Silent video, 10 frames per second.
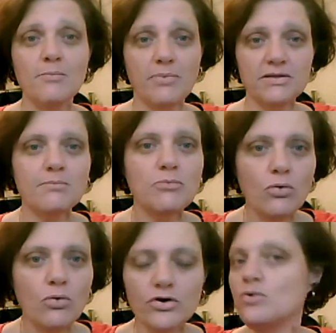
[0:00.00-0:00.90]
But the
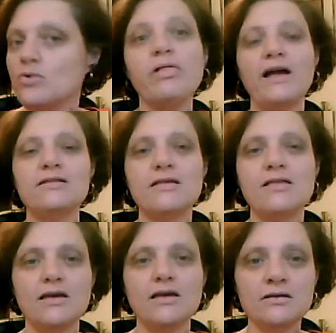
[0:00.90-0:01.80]
more you plant the
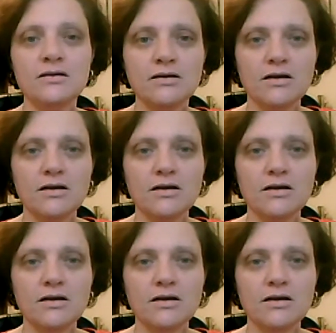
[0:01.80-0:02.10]
seed